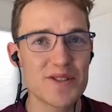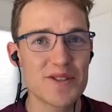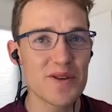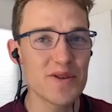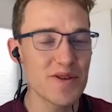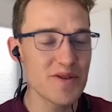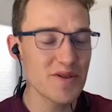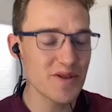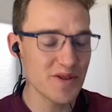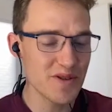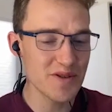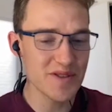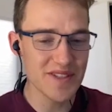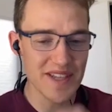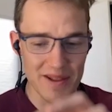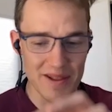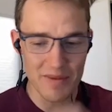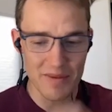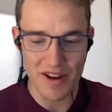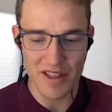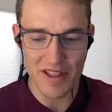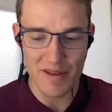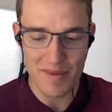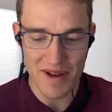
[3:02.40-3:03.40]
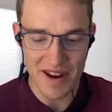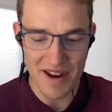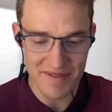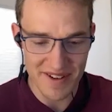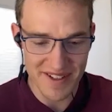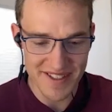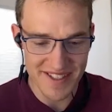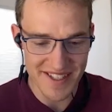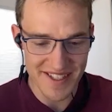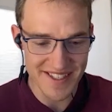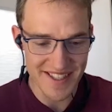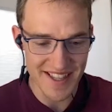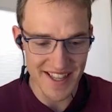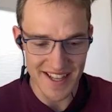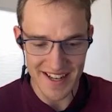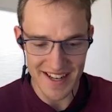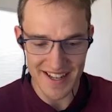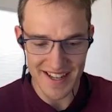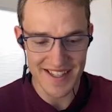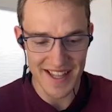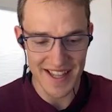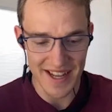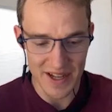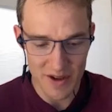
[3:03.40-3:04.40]
so you, you said one of the benefits is that
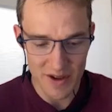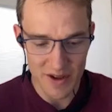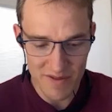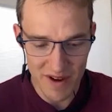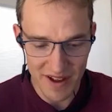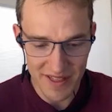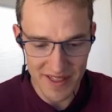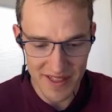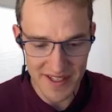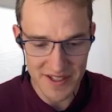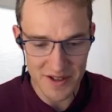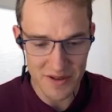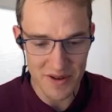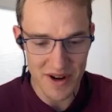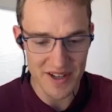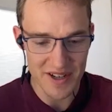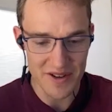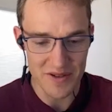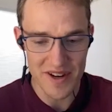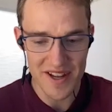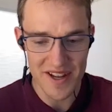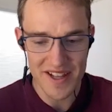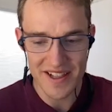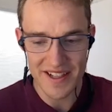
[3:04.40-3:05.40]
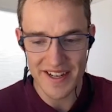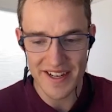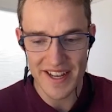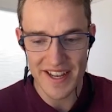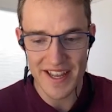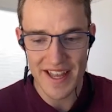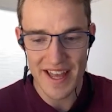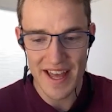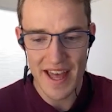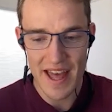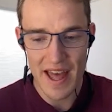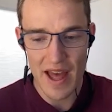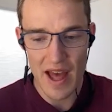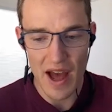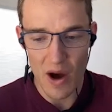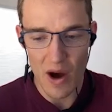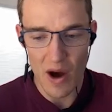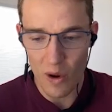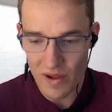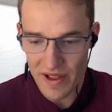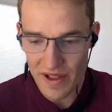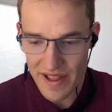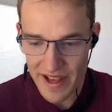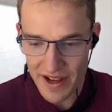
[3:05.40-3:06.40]
it's like you've got this direct utility
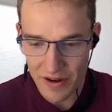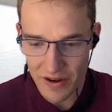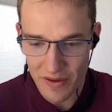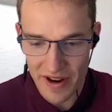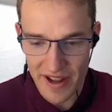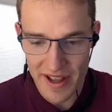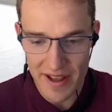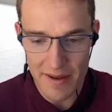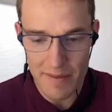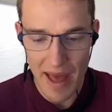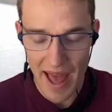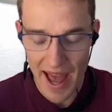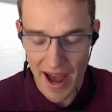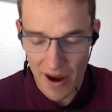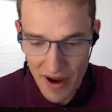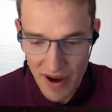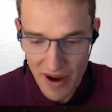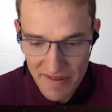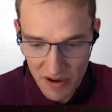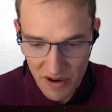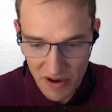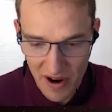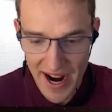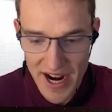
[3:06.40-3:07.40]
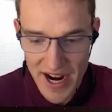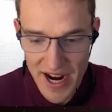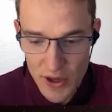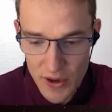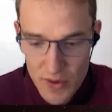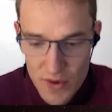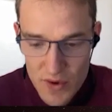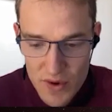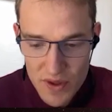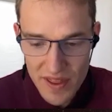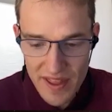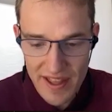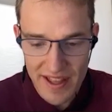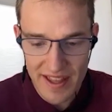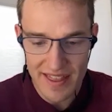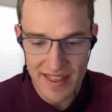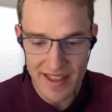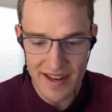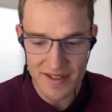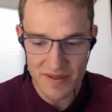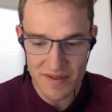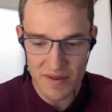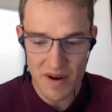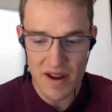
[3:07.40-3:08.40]
wholly agree however i do think
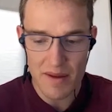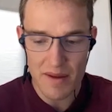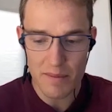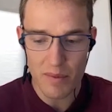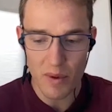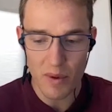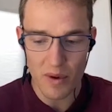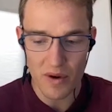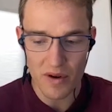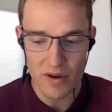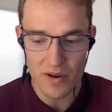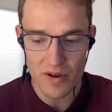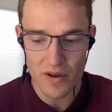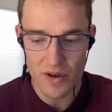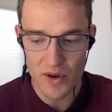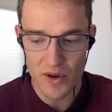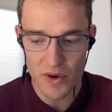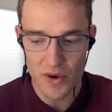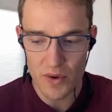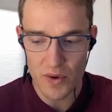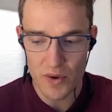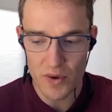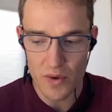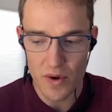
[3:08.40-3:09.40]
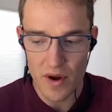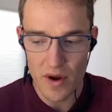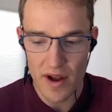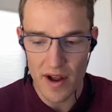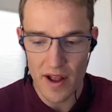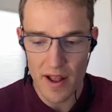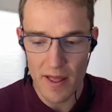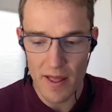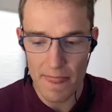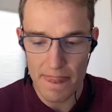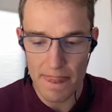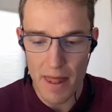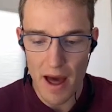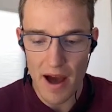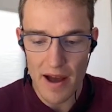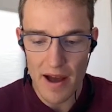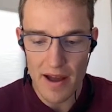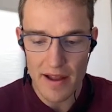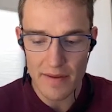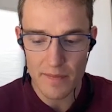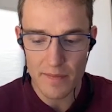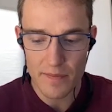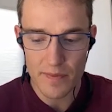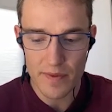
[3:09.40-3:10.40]
that it's very important to
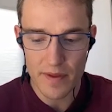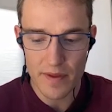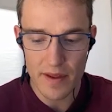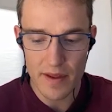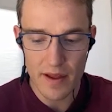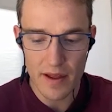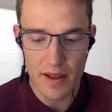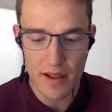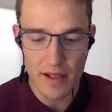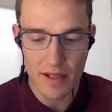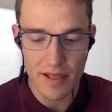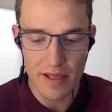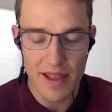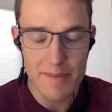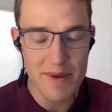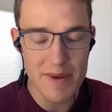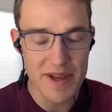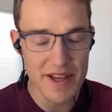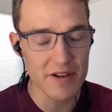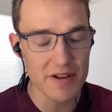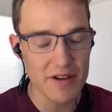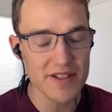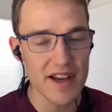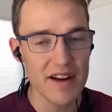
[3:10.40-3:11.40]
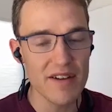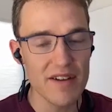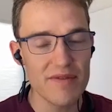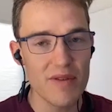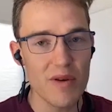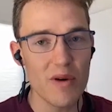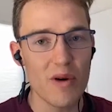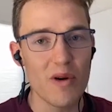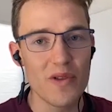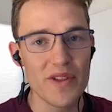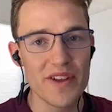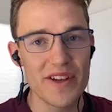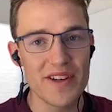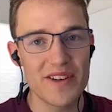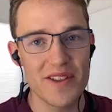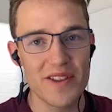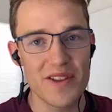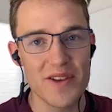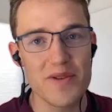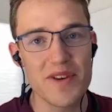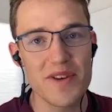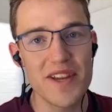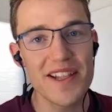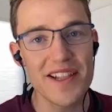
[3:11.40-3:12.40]
not limit yourself only to
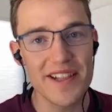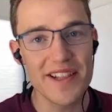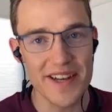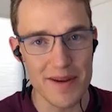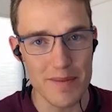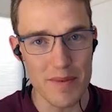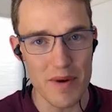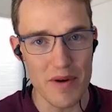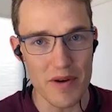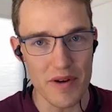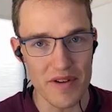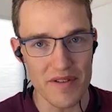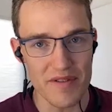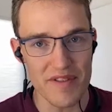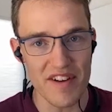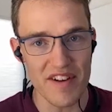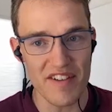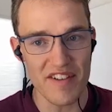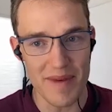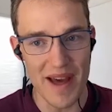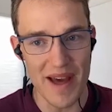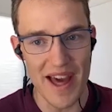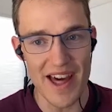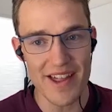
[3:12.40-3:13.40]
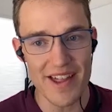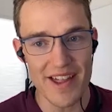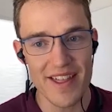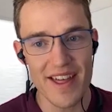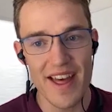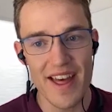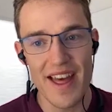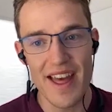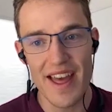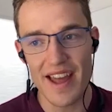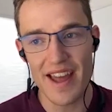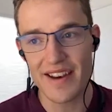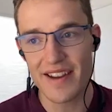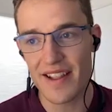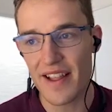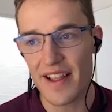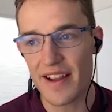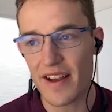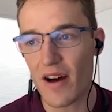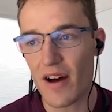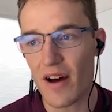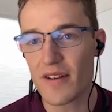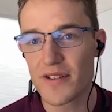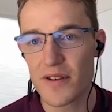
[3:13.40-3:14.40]
the utility motive of math mm. and to
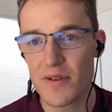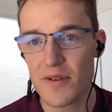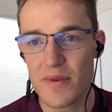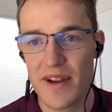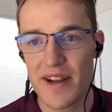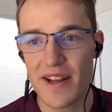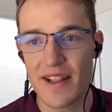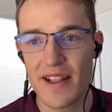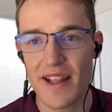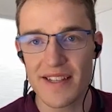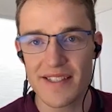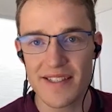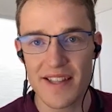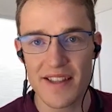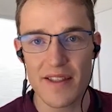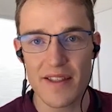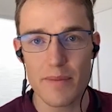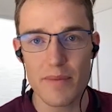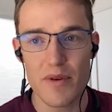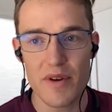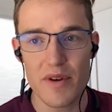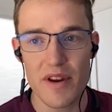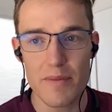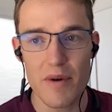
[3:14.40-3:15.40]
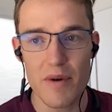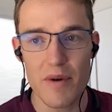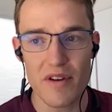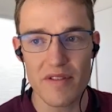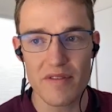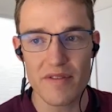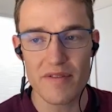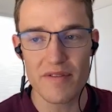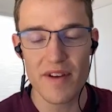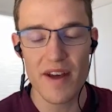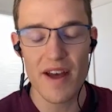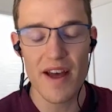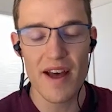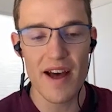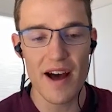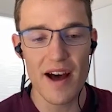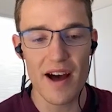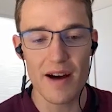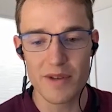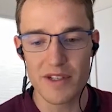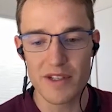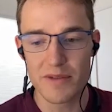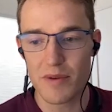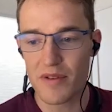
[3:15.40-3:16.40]
like also realize that the beauty motive
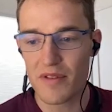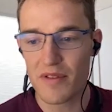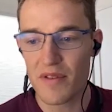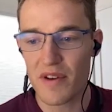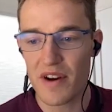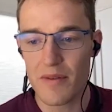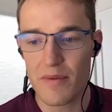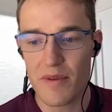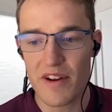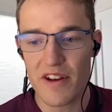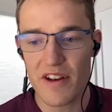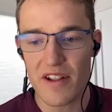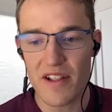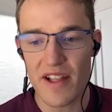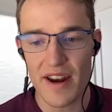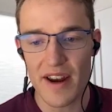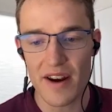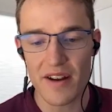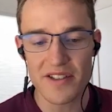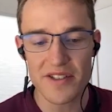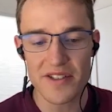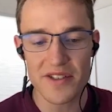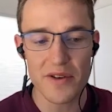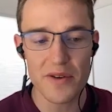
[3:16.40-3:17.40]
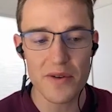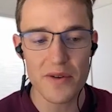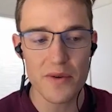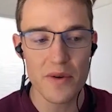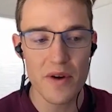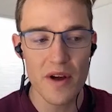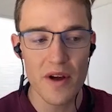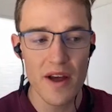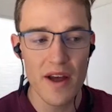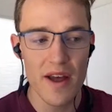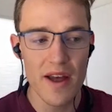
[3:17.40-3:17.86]
um, is both very real and also